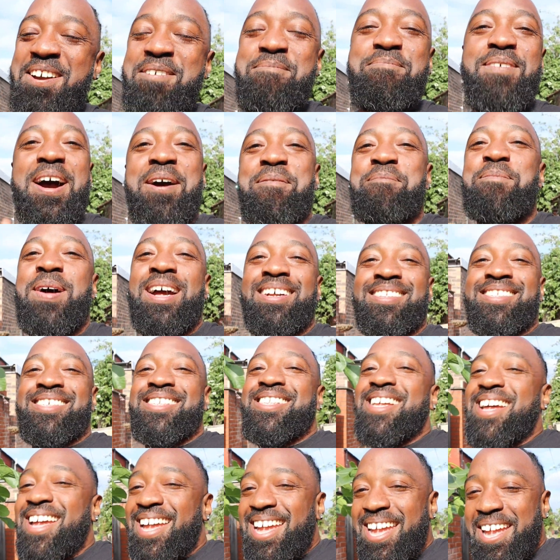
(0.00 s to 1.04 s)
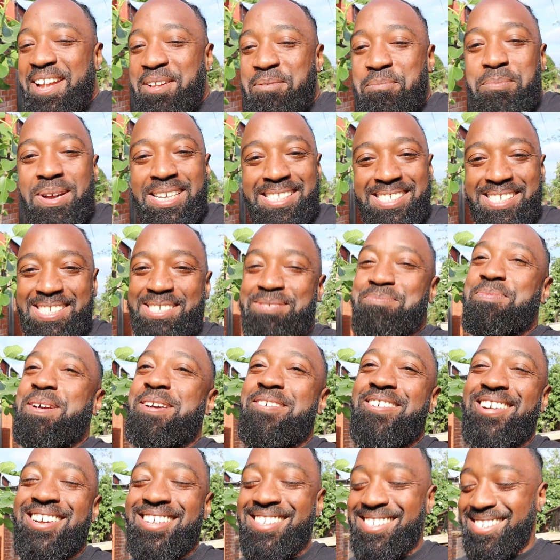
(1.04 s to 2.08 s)
But I'm back today in better
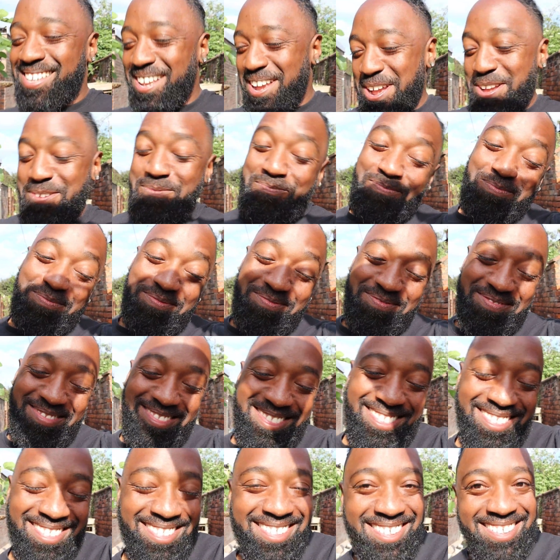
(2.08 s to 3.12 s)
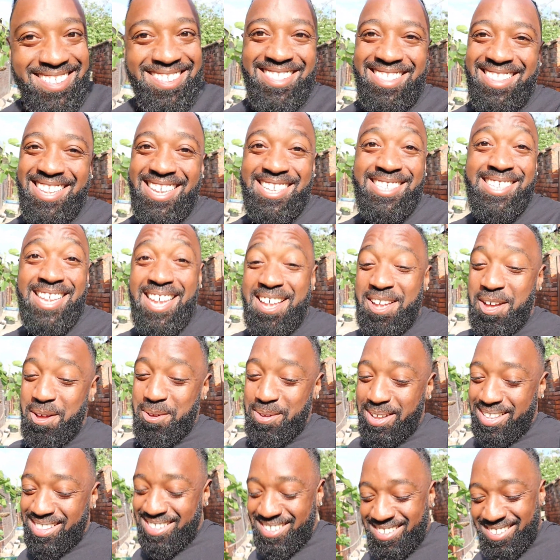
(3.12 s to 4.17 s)
spirits, so let's get
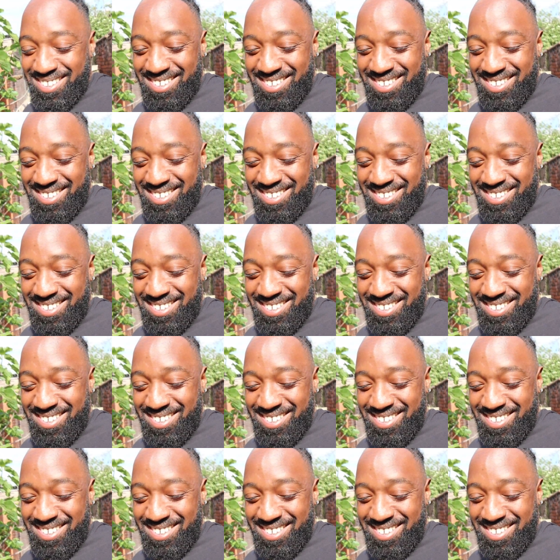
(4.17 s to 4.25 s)
going.